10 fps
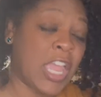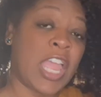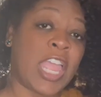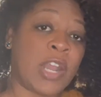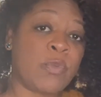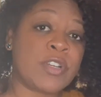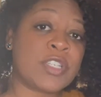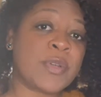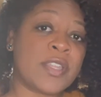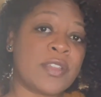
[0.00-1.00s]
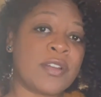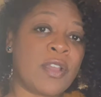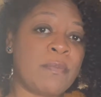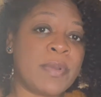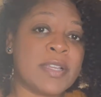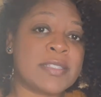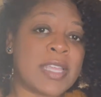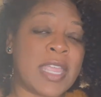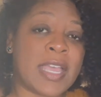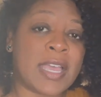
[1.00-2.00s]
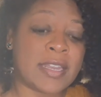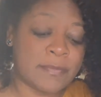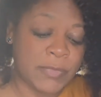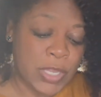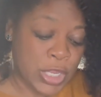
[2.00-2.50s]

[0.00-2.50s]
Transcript: And we're doing their notebooks. And,